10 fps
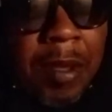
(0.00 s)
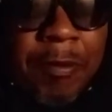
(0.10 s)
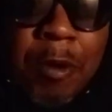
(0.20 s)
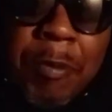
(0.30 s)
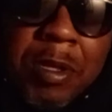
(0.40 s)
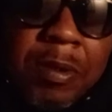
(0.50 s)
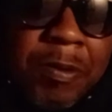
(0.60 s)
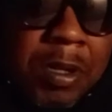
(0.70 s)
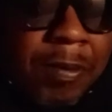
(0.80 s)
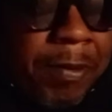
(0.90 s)
if your
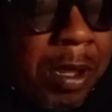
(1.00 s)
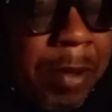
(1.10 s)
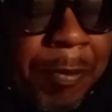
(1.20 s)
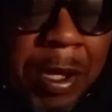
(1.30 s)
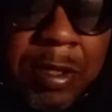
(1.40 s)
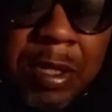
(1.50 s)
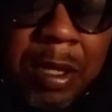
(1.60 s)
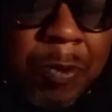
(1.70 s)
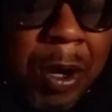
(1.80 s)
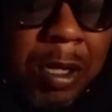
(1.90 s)
motherfucking fan base
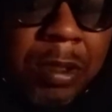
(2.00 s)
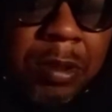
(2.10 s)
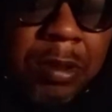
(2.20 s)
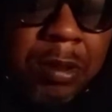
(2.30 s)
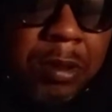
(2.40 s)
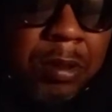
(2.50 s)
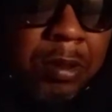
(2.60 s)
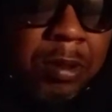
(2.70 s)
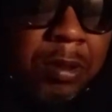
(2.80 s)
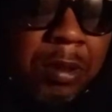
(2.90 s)
ain't right,
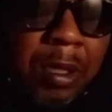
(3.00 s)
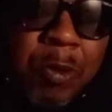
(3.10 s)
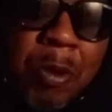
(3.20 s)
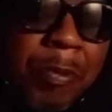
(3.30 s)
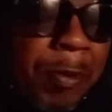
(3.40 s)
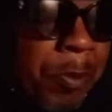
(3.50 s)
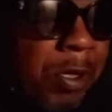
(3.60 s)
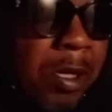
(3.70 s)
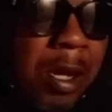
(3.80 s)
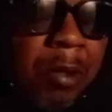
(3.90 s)
and you ain't been
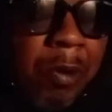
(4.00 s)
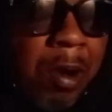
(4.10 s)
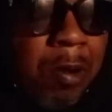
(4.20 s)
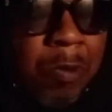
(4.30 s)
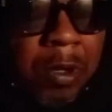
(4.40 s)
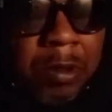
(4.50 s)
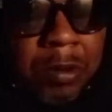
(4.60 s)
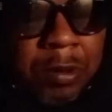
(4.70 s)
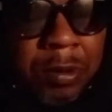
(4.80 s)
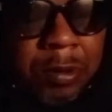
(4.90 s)
putting in that
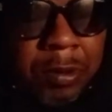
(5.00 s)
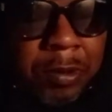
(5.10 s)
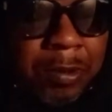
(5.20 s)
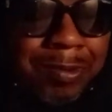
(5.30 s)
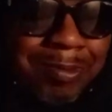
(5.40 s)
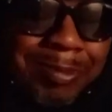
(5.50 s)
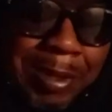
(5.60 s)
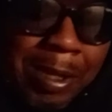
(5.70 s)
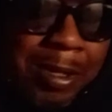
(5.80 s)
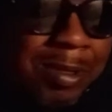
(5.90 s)
groundwork,
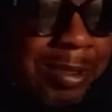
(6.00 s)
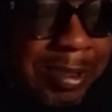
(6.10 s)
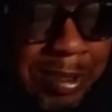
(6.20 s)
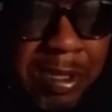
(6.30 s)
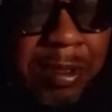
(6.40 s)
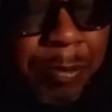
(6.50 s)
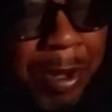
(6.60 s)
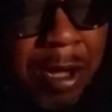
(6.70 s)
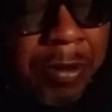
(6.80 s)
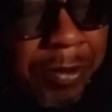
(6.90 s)
and it's a decision
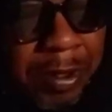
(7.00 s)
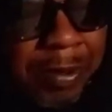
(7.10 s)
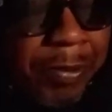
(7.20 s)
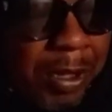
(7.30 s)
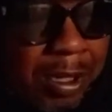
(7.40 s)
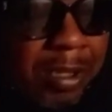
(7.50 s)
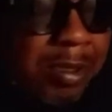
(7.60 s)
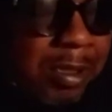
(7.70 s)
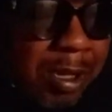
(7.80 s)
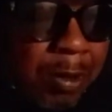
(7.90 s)
battle for the
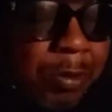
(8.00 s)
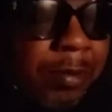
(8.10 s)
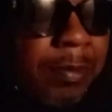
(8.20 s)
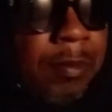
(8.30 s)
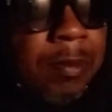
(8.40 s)
fans to go,